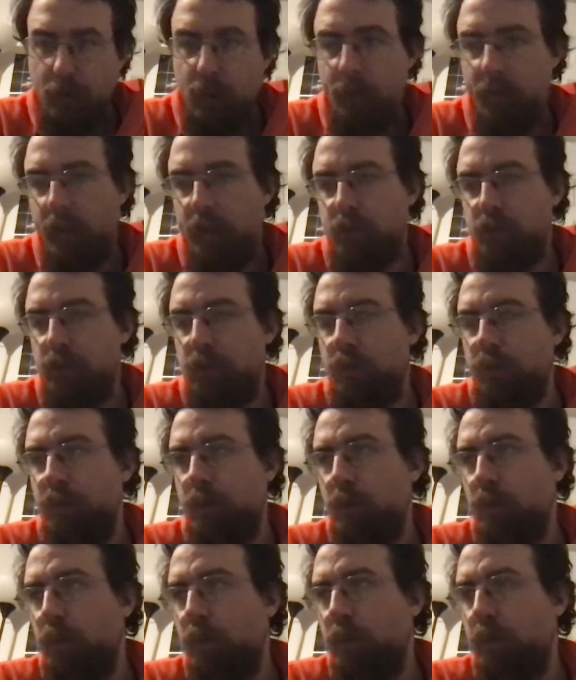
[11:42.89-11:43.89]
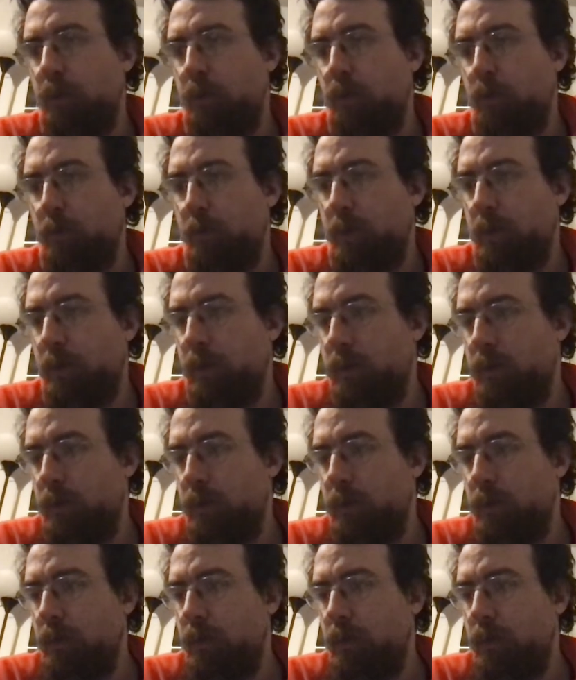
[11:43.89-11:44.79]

Managed to do pretty well. I mean,